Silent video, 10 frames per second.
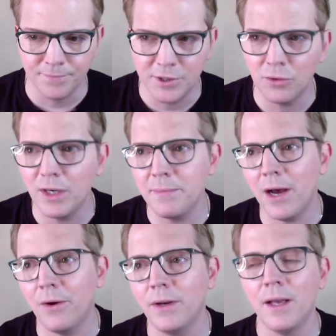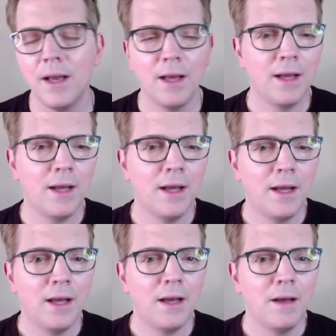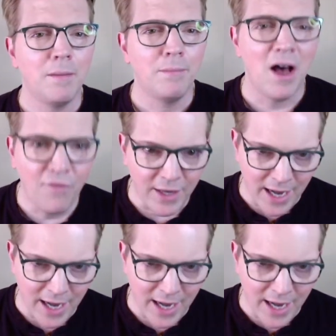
so what about puffy